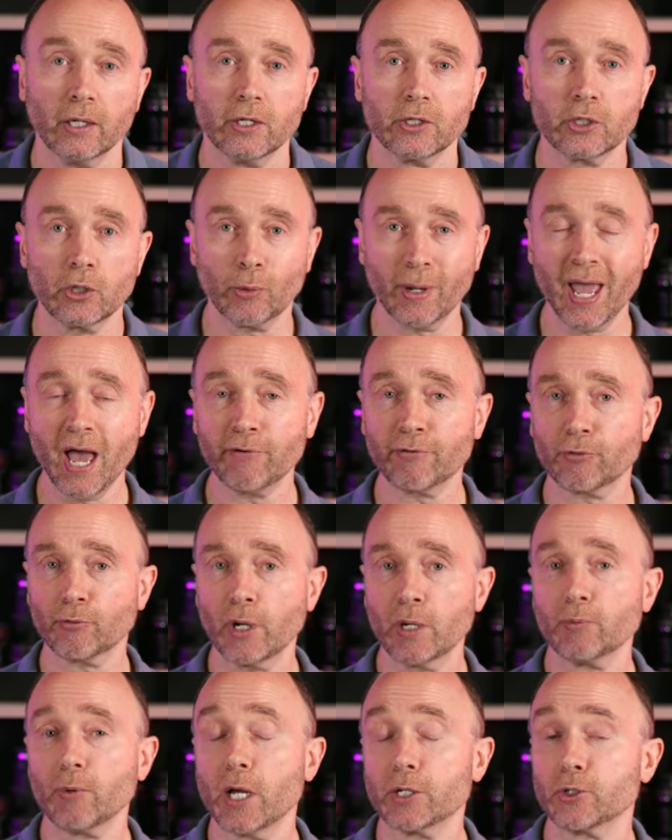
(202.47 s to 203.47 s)
So we have
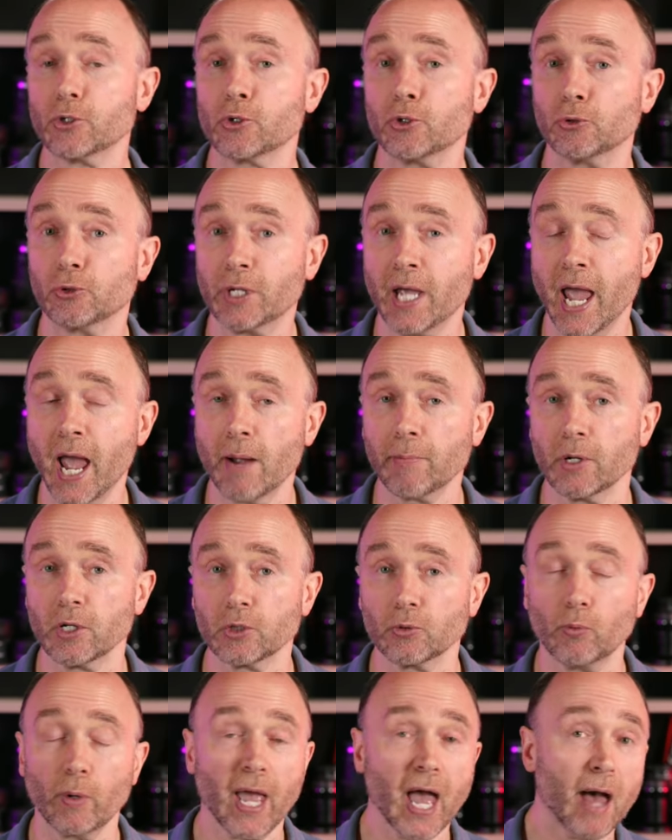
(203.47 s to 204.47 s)
3 registered
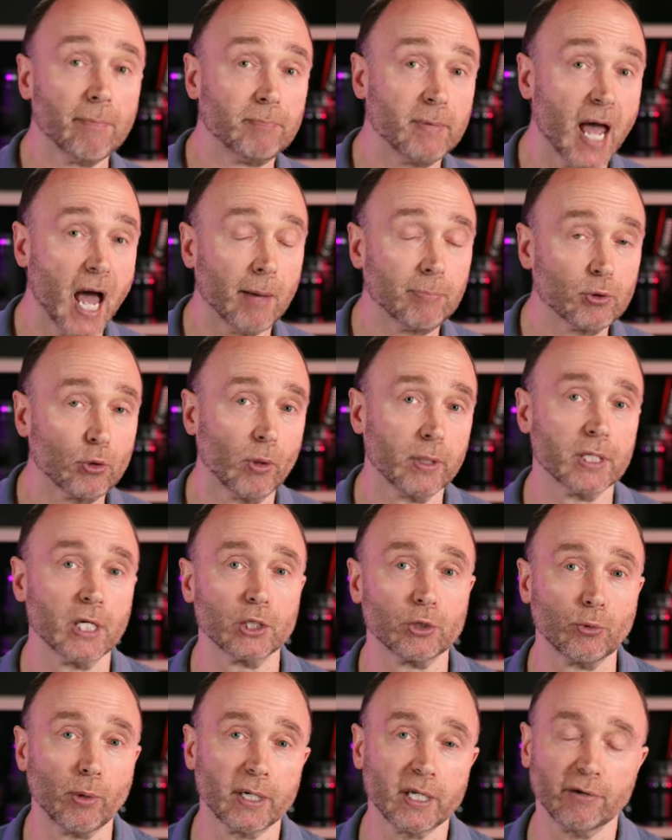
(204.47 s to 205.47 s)
cameras. We have NAB
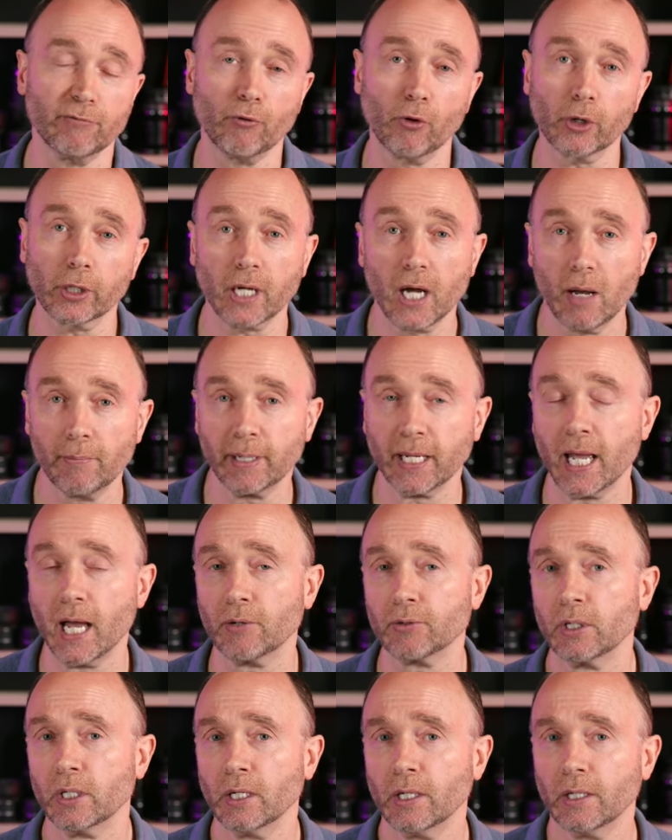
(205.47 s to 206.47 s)
2024 coming
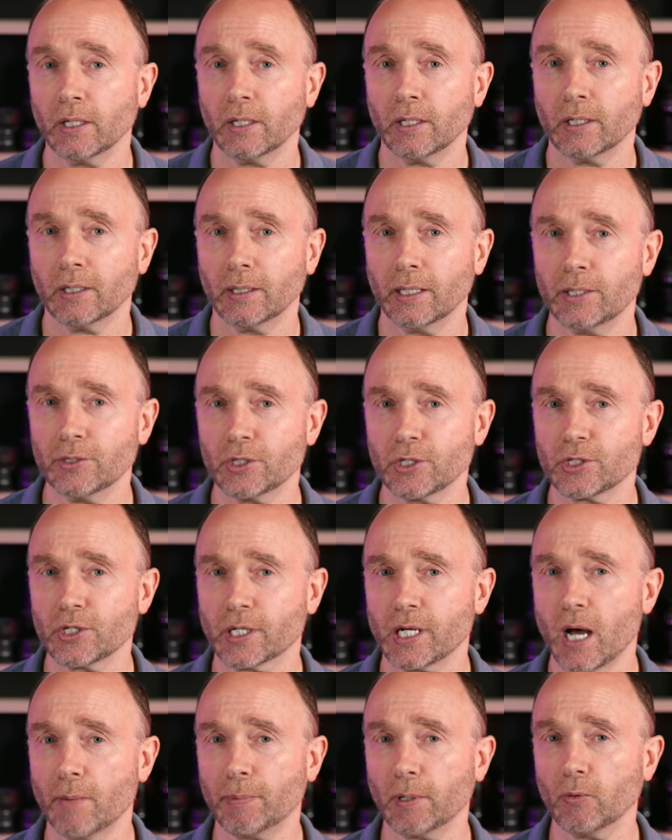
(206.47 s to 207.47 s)
out in just
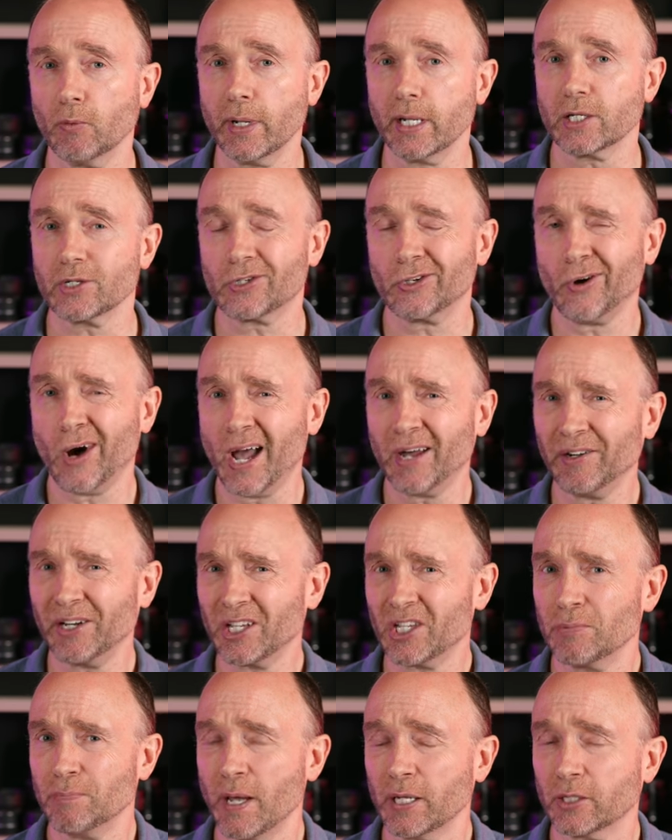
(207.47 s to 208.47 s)
a couple of weeks. So I would
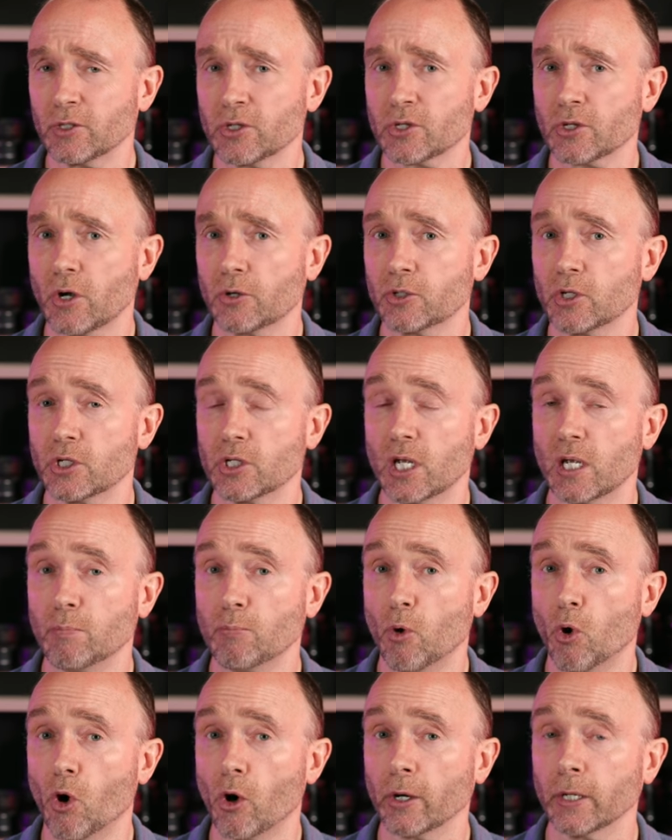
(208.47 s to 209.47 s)
expect to start to see
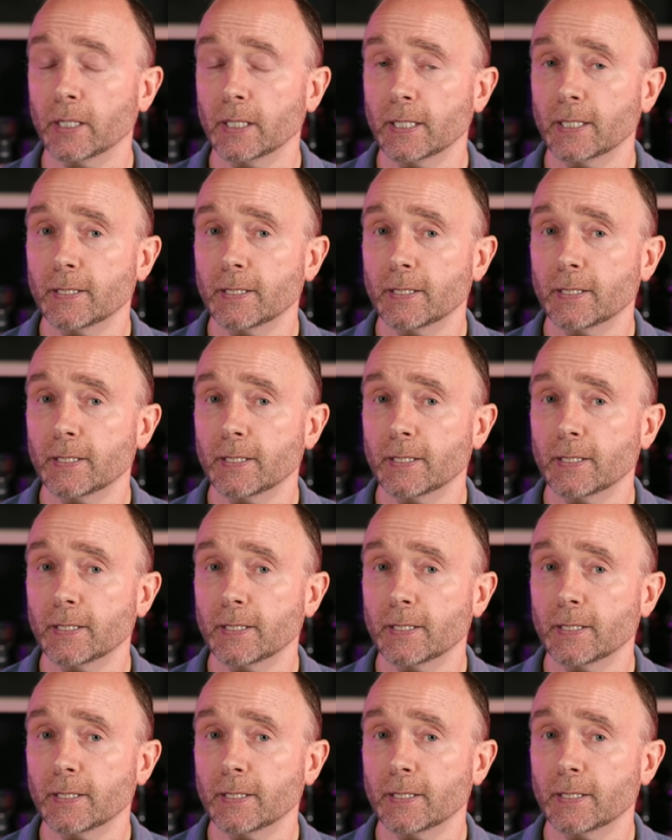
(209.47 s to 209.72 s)
more